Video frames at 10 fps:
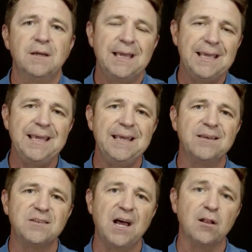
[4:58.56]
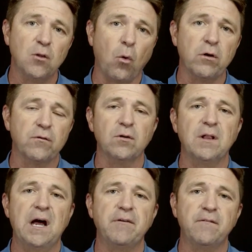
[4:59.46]
He is now Lord of your
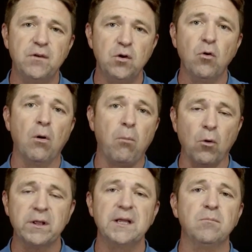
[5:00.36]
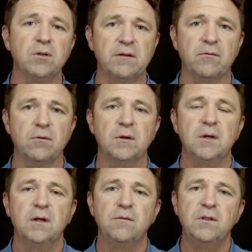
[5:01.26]
life. If you are a born again believer,
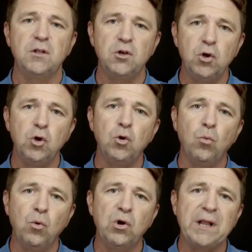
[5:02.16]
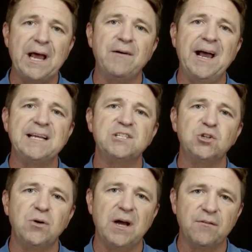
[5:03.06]
then you would have had
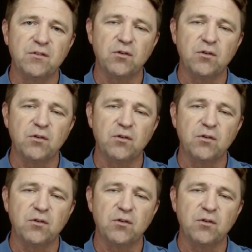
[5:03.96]
to have